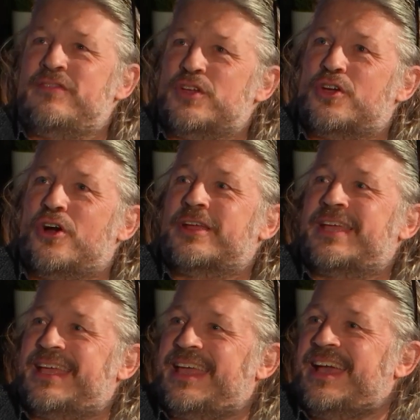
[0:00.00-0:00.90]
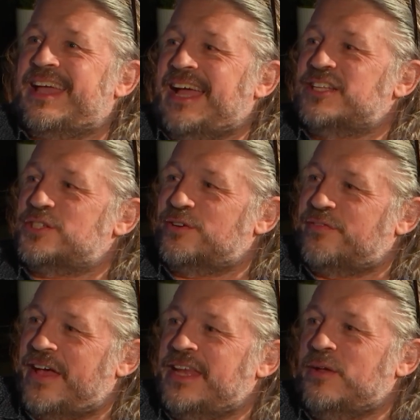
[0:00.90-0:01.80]
if you've got to get cancer
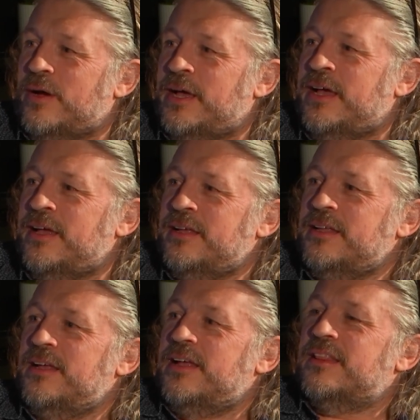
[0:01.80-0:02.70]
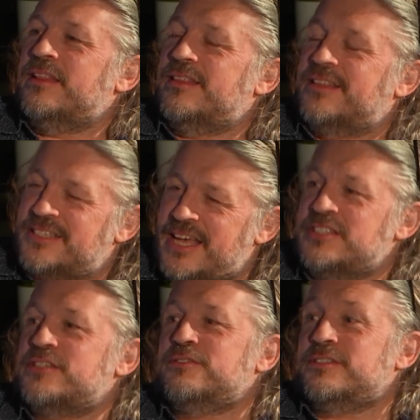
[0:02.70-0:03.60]
of anywhere, the
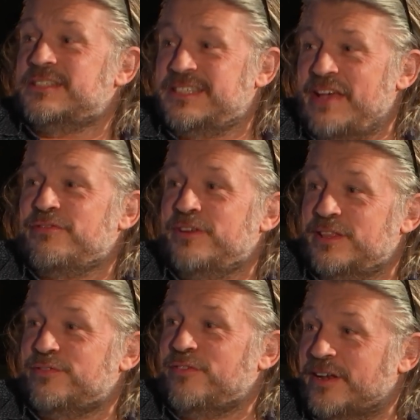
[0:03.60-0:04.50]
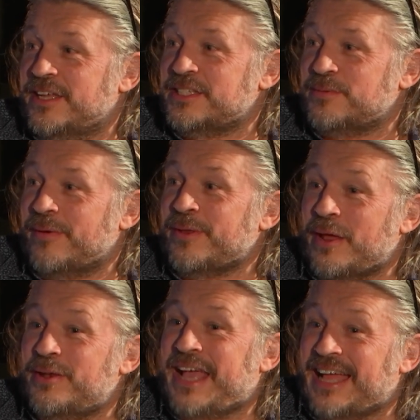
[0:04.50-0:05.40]
testicles are definitely the funniest. I mean,
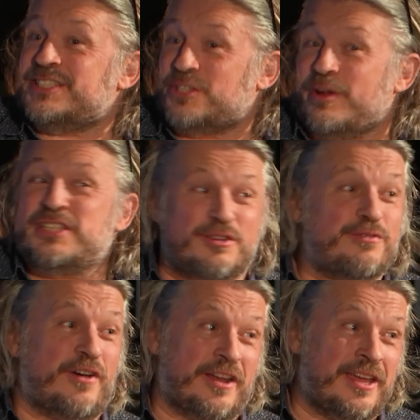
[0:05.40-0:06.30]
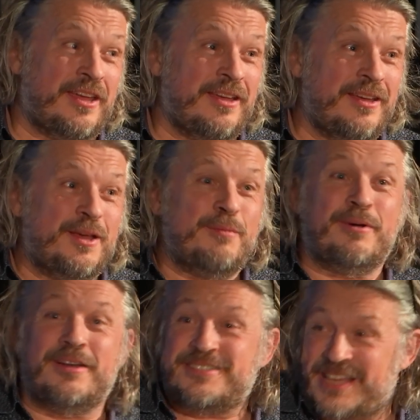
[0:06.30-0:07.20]
and cancer isn't funny,
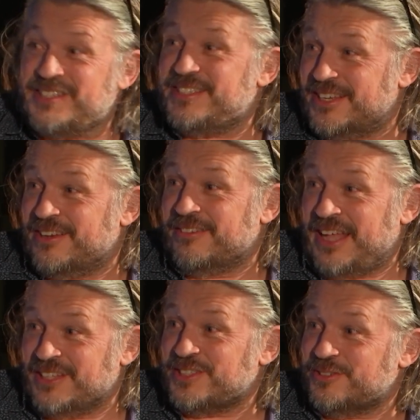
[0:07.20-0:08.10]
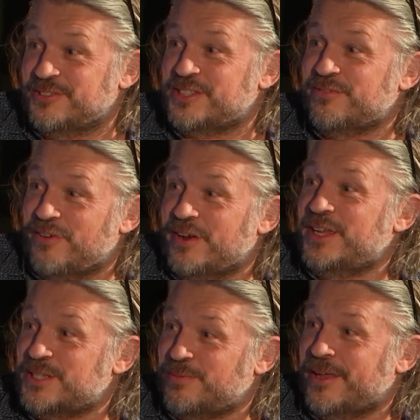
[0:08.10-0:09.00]
but testicle cancer is the
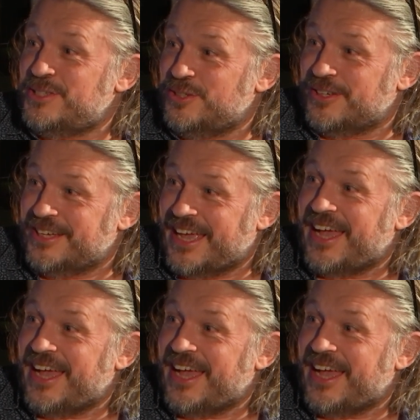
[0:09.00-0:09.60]
funniest place you can